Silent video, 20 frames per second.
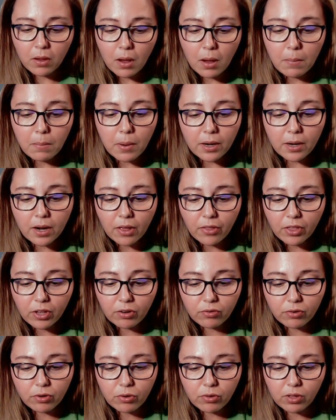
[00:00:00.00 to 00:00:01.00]
But nothing
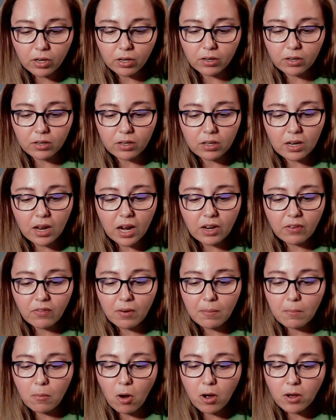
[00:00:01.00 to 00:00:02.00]
grew there, not even
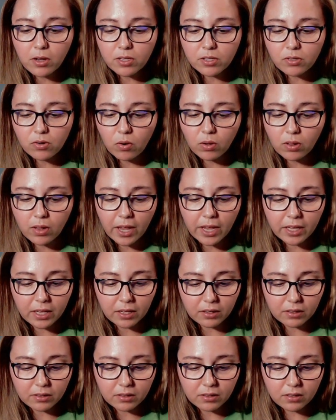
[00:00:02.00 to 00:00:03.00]
moss or
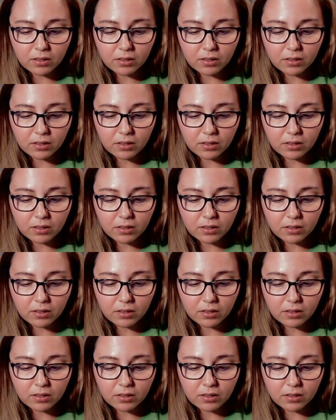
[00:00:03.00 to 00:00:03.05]
lichen.